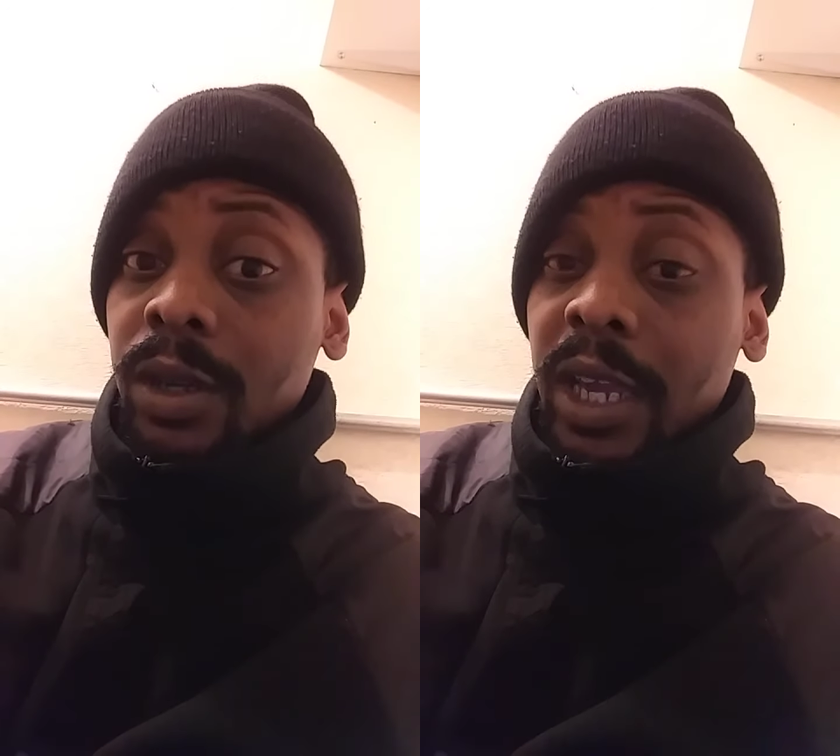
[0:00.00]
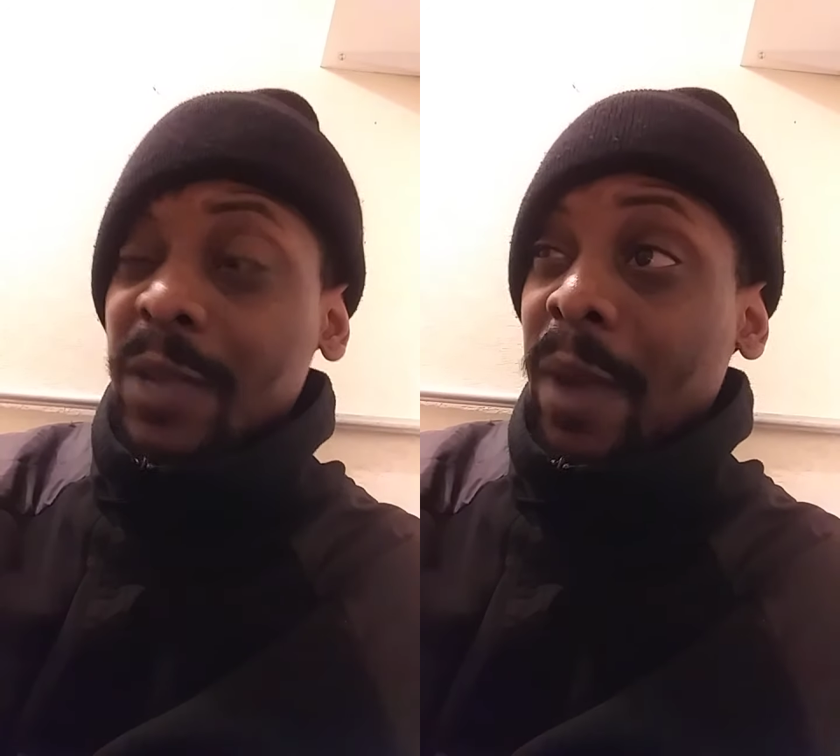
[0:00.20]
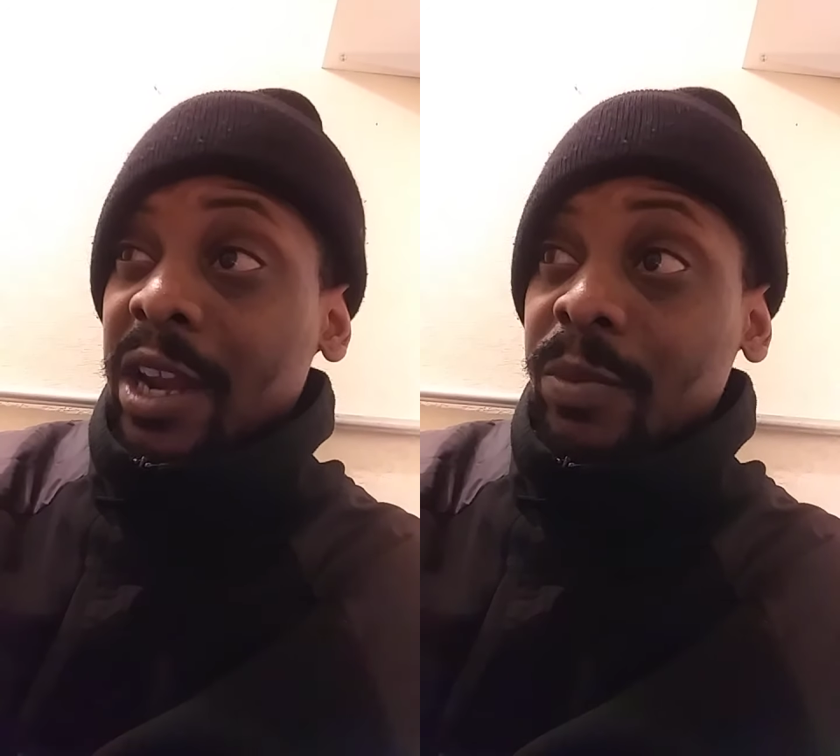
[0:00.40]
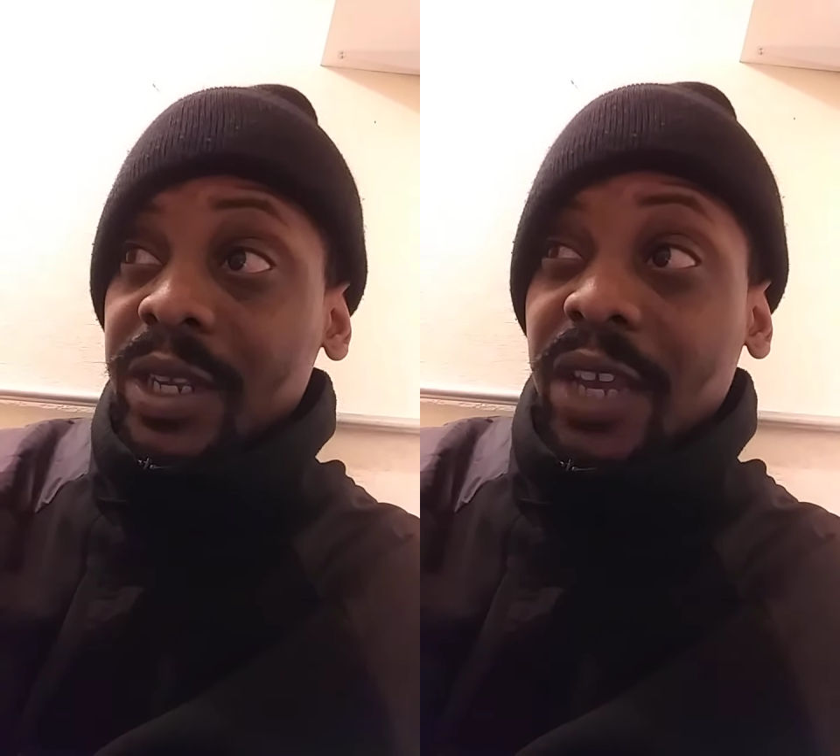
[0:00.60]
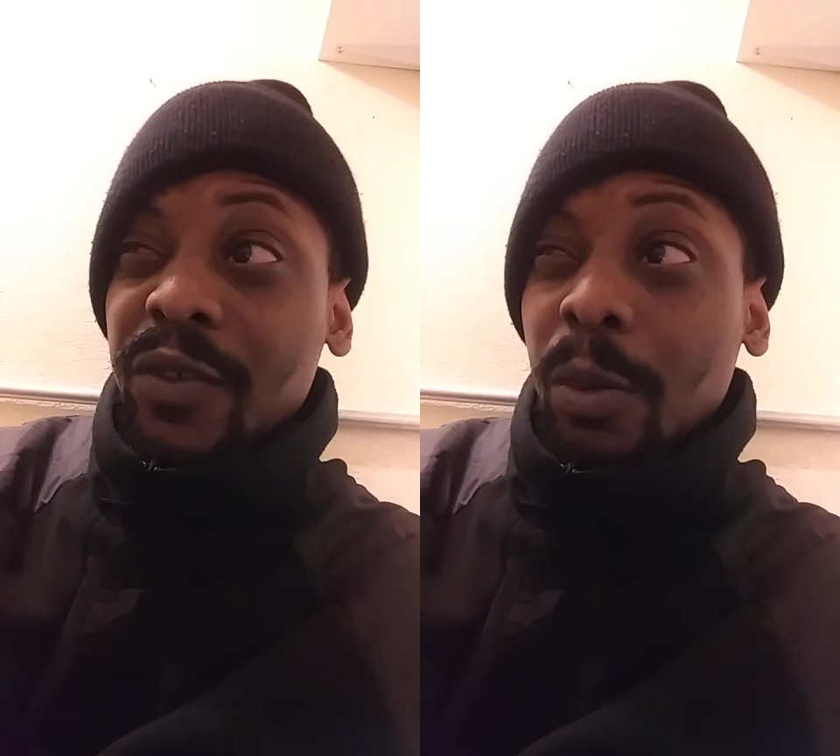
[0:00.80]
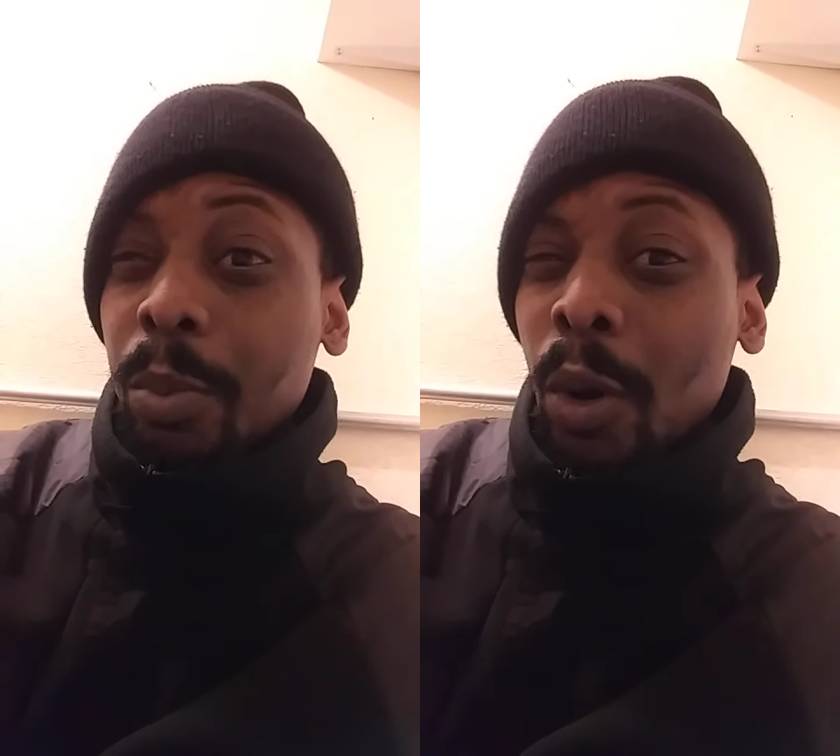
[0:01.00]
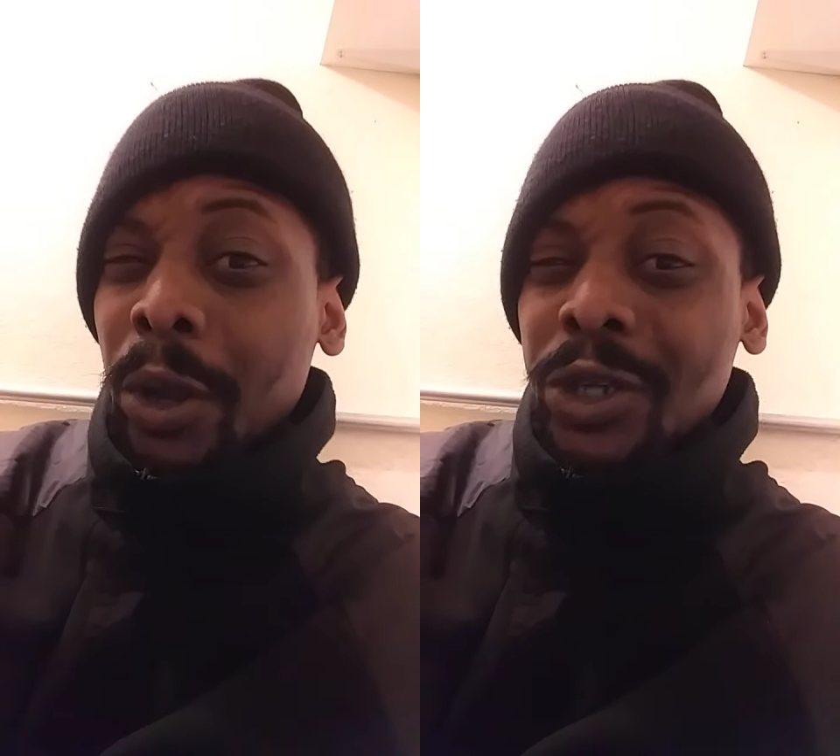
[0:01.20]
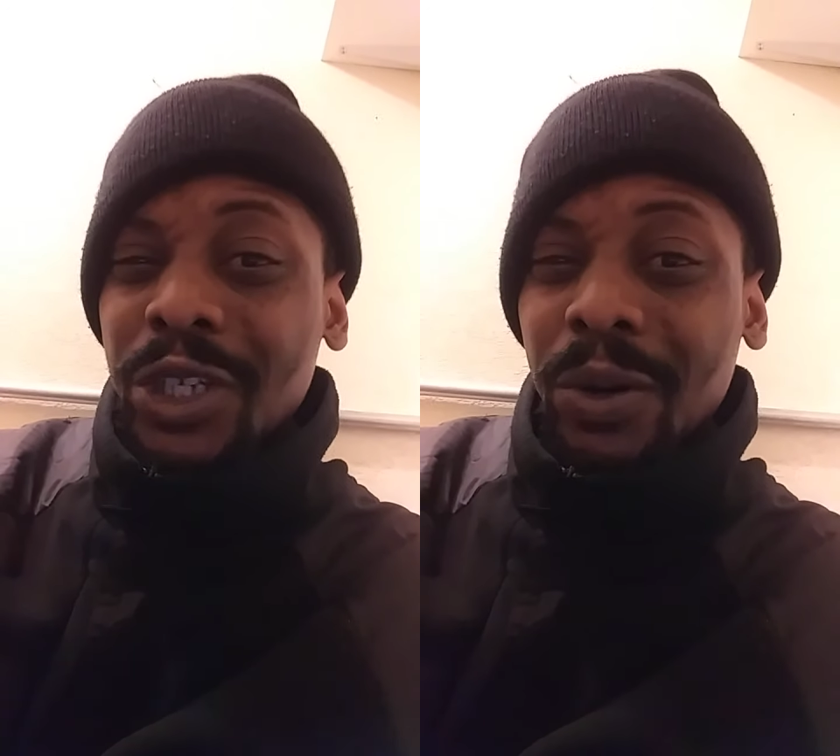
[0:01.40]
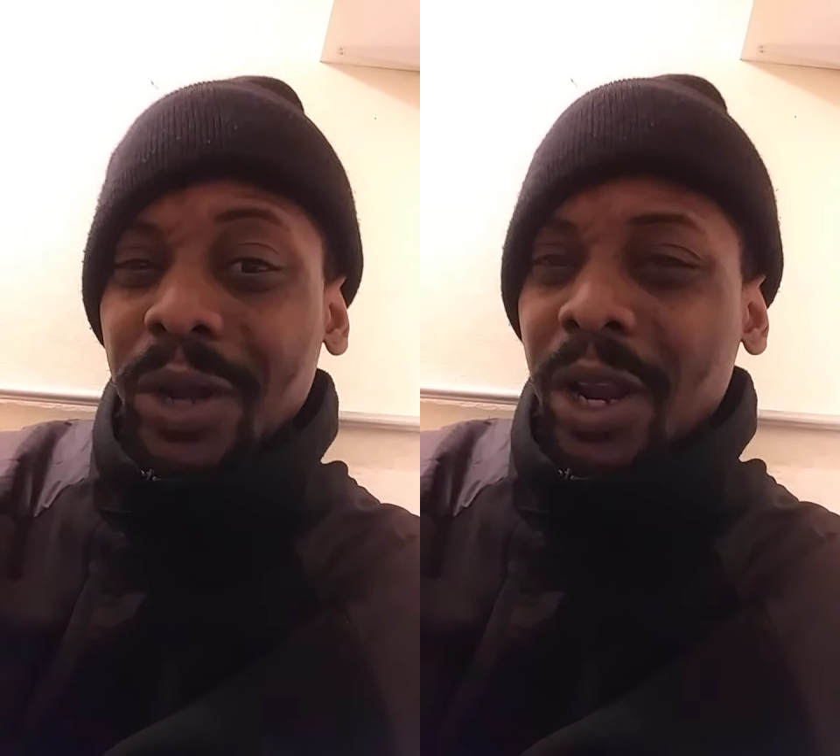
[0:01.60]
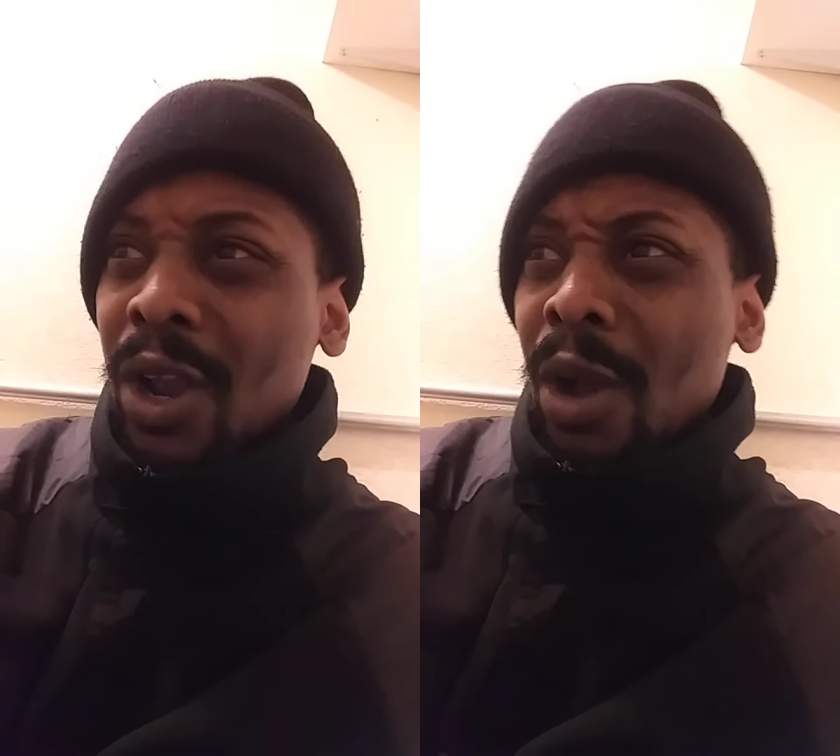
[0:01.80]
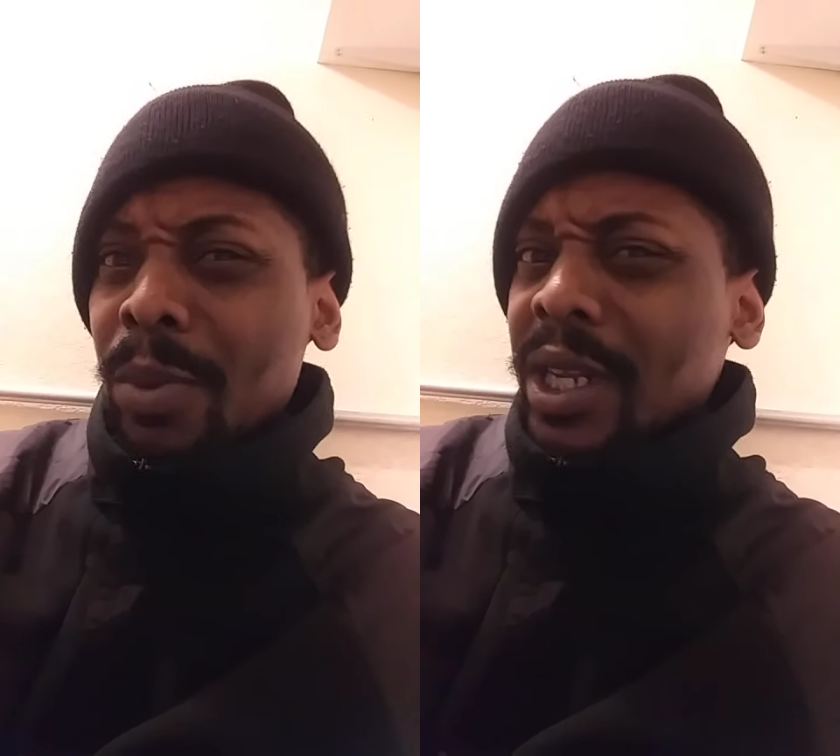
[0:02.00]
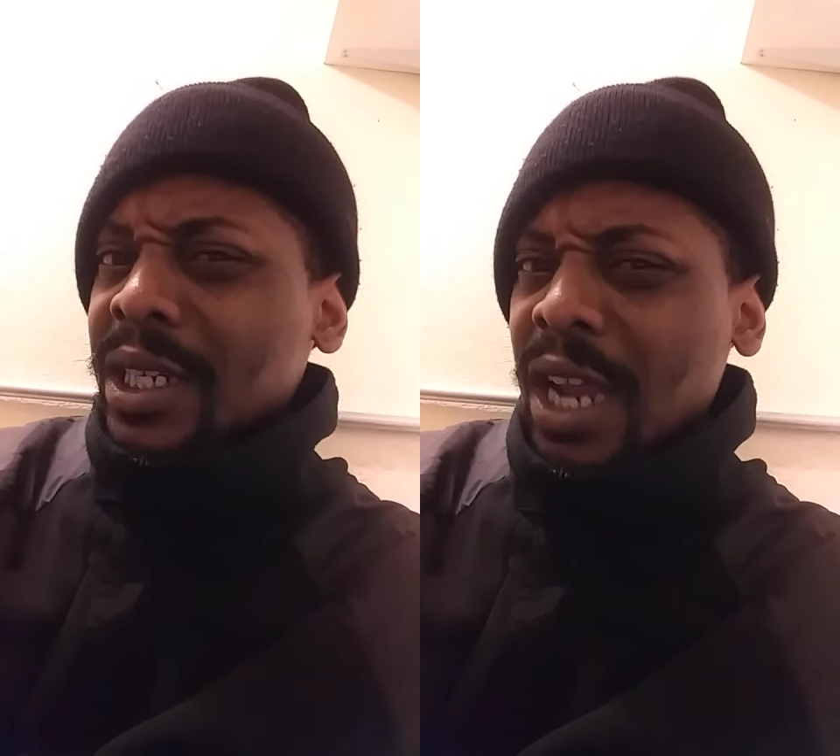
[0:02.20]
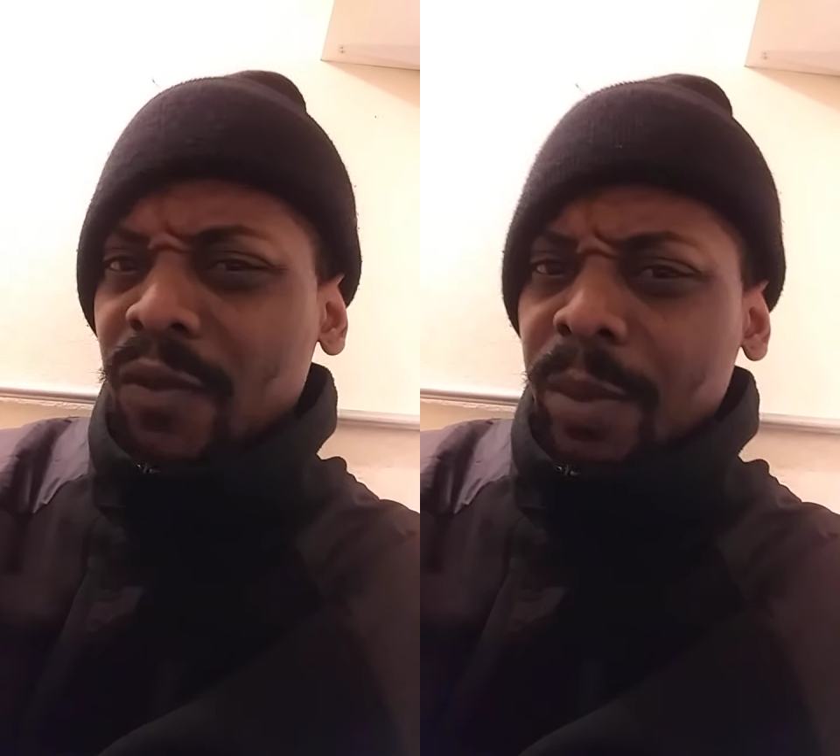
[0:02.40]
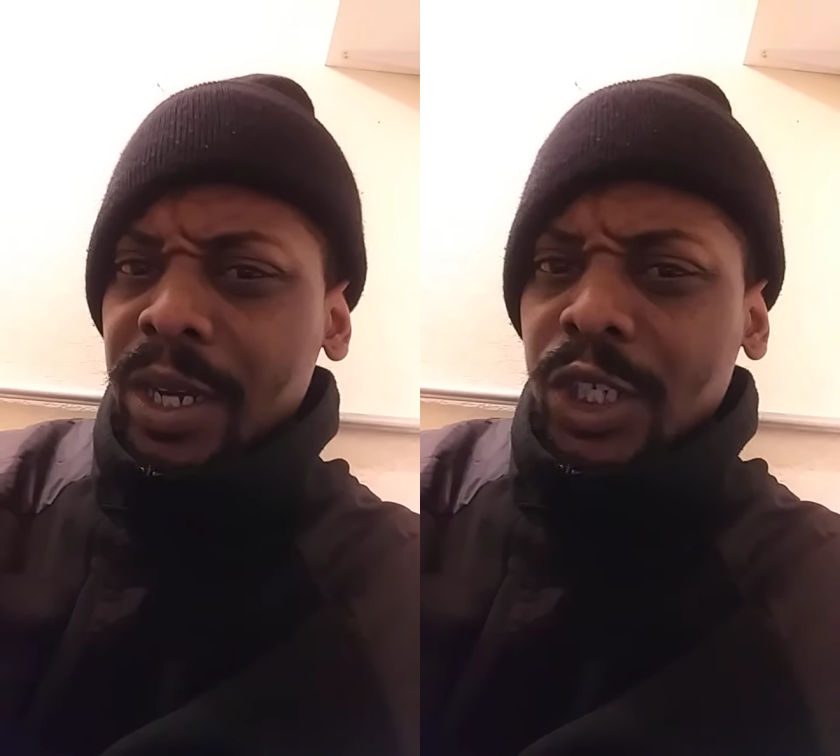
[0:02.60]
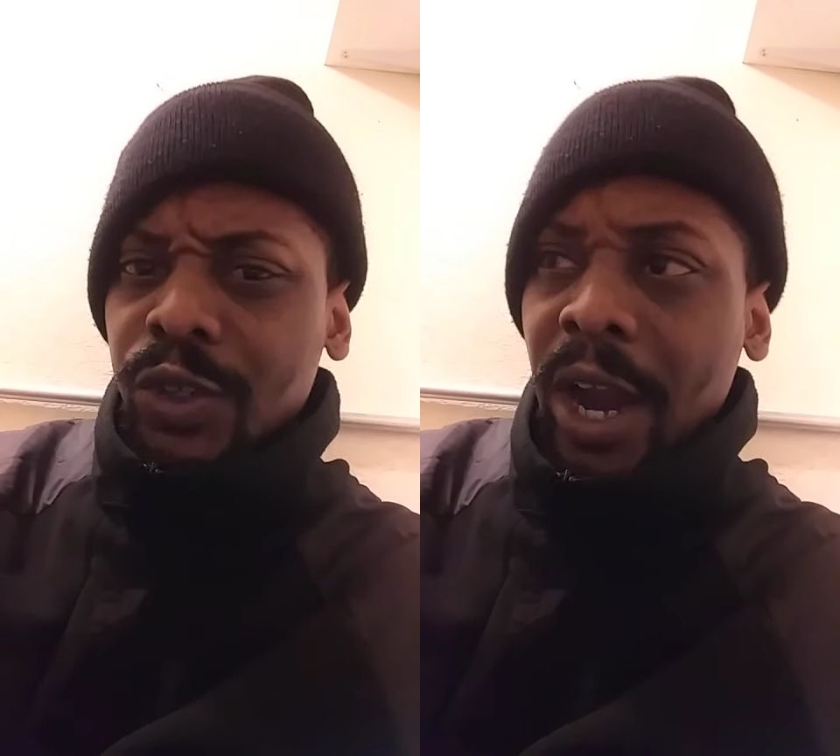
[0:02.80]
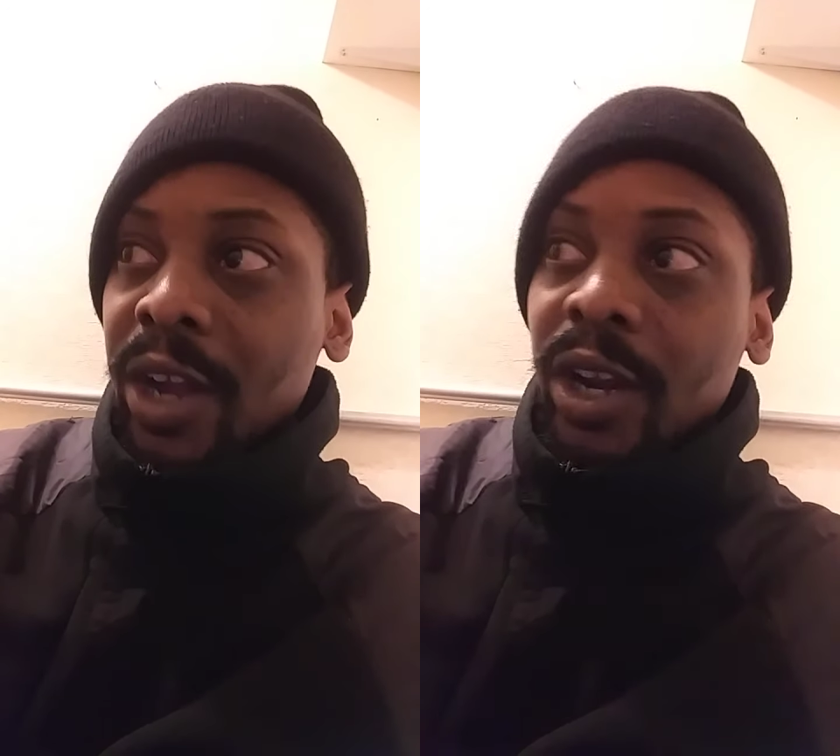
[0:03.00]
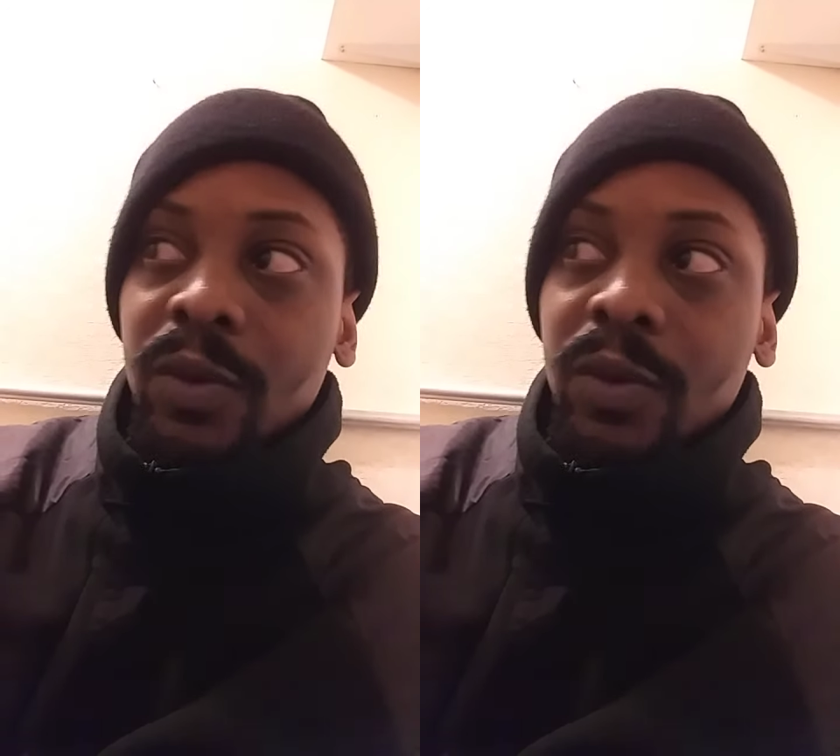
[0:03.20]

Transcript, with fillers: He might have been giving him pointers here or there, but he'd never been his trainer.